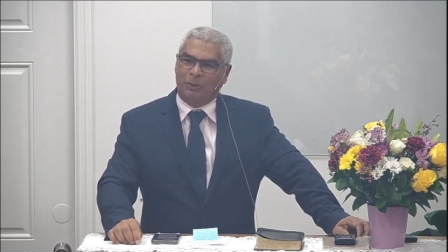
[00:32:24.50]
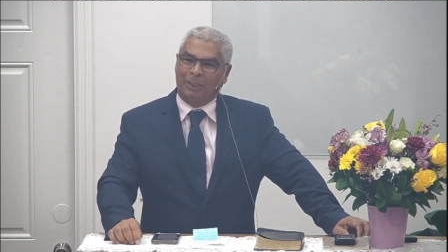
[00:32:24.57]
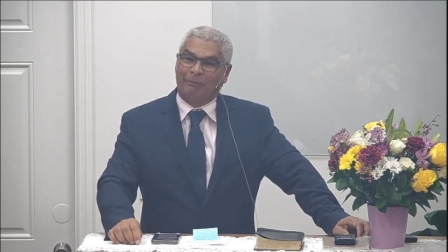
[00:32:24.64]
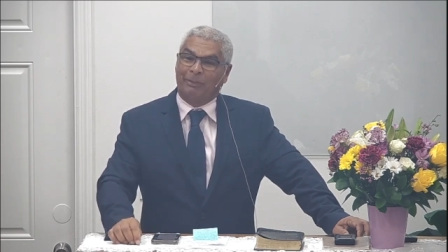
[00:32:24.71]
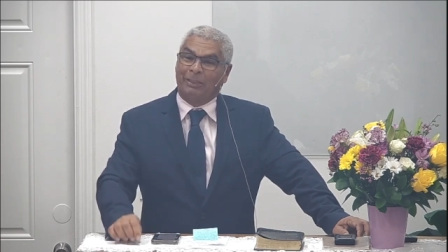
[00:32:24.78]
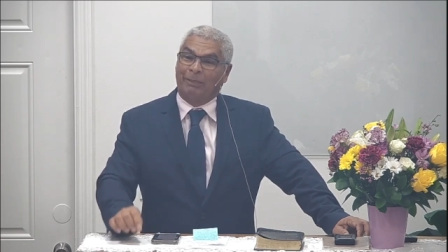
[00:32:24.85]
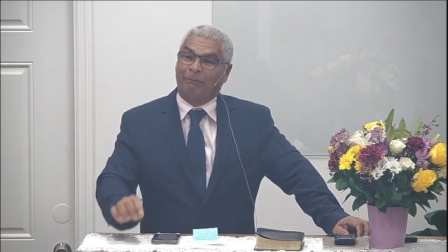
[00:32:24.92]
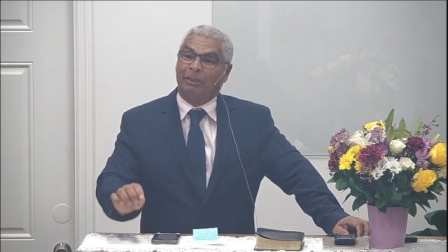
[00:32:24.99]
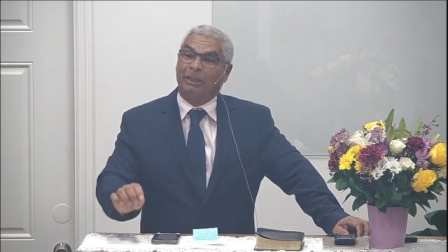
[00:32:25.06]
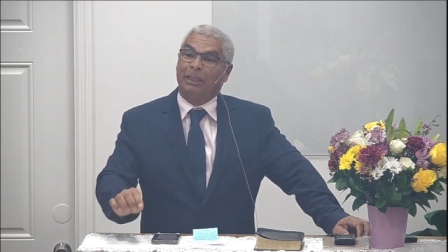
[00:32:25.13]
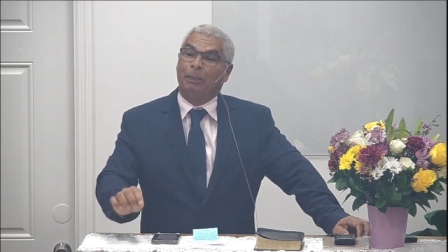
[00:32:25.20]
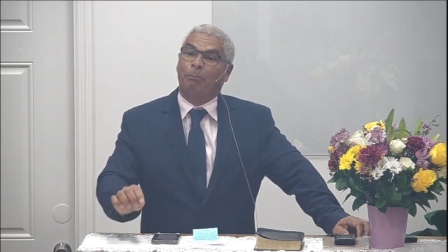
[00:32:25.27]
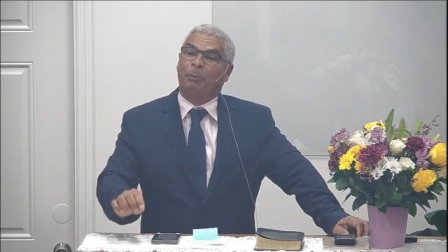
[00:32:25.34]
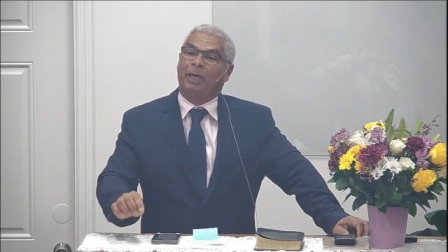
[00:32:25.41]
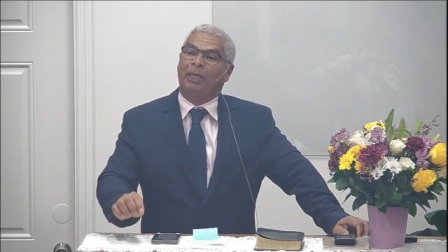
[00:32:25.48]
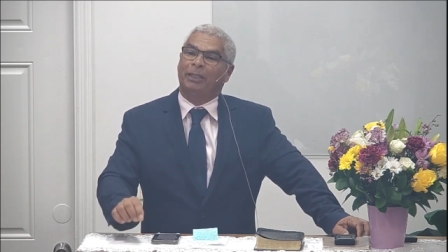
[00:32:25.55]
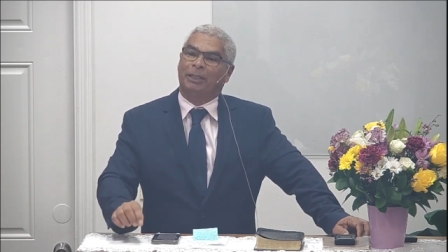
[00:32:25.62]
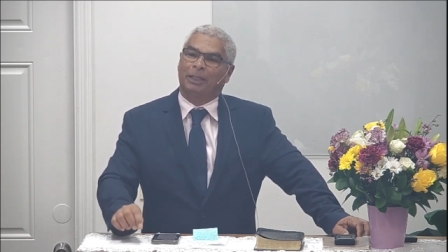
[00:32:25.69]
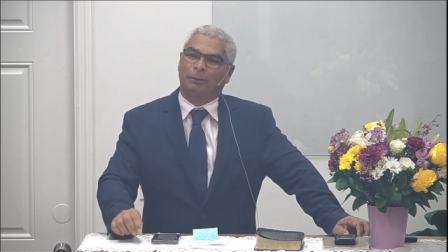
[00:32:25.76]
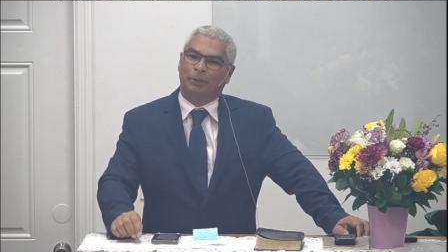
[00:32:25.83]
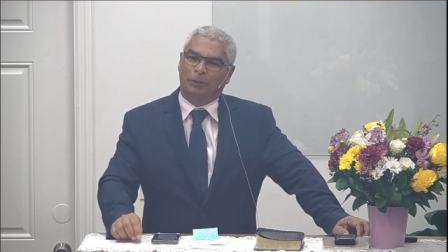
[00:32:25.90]
walk
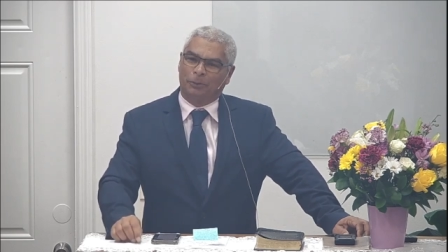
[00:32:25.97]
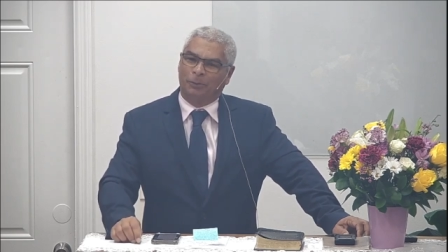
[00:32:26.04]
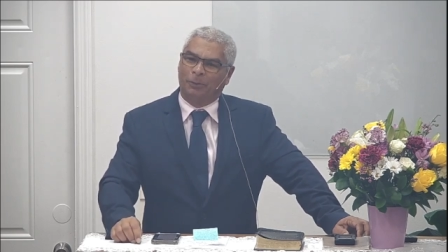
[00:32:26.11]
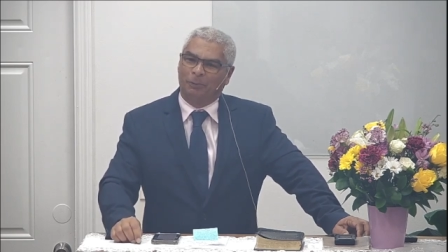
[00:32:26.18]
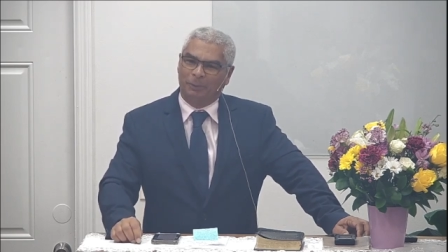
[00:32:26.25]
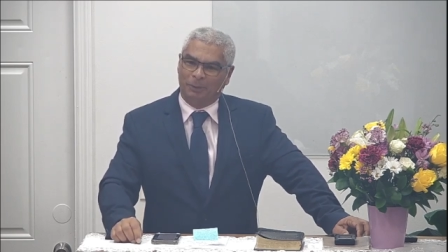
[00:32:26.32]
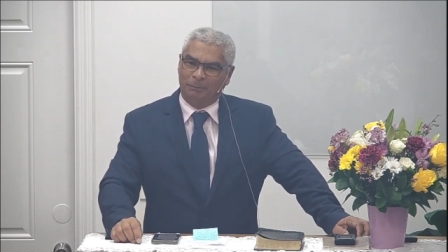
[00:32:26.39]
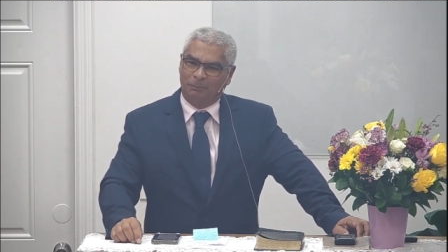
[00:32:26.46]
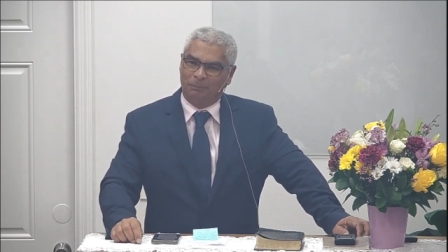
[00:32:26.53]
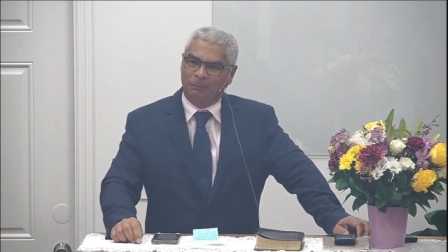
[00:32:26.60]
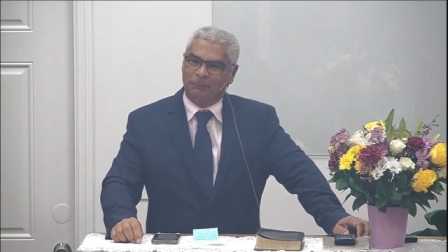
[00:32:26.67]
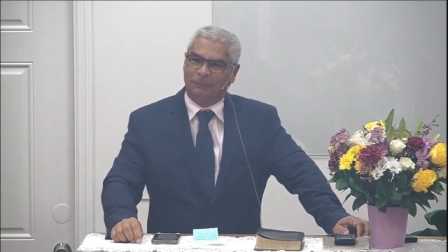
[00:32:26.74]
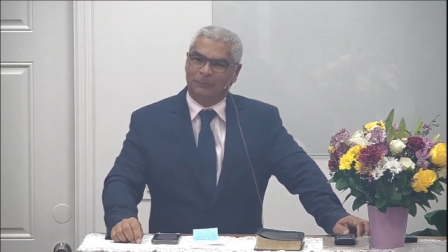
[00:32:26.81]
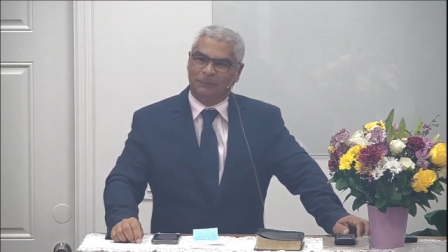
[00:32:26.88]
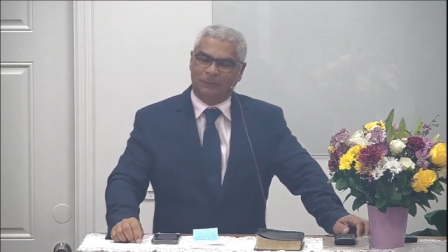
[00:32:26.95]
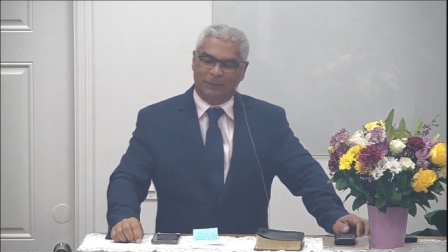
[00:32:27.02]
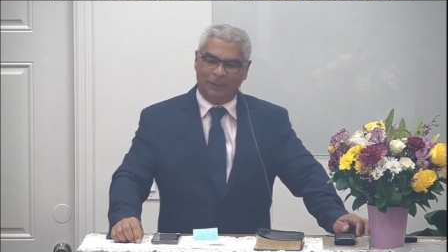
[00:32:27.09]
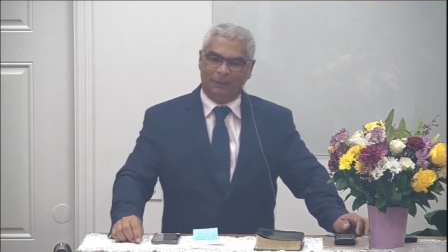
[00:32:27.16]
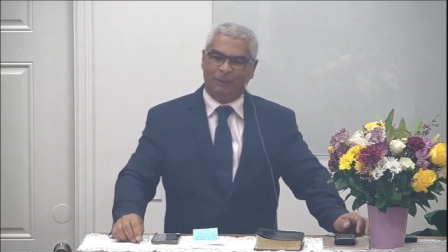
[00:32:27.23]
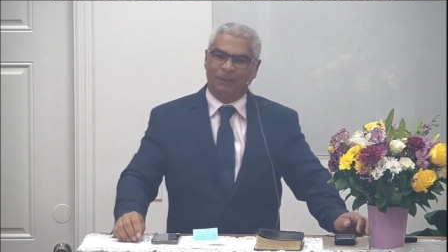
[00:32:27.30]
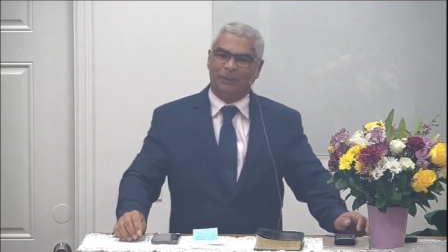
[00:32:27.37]
in a steady way in the
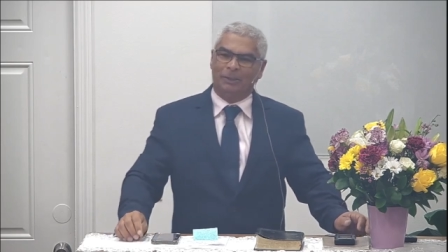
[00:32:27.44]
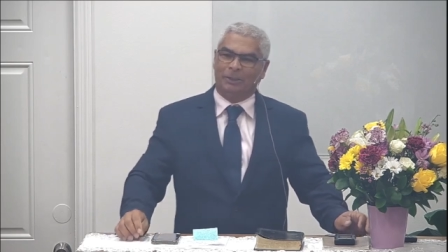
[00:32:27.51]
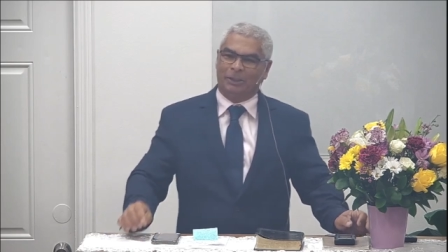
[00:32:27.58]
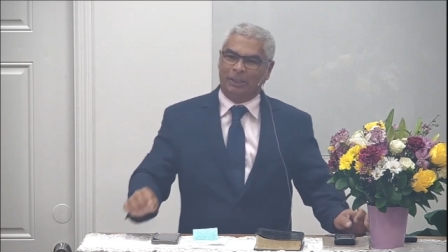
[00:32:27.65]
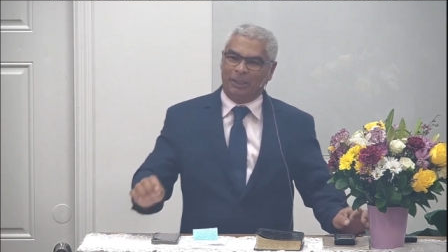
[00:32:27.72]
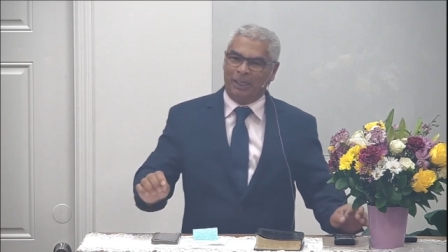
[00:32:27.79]
presence of God.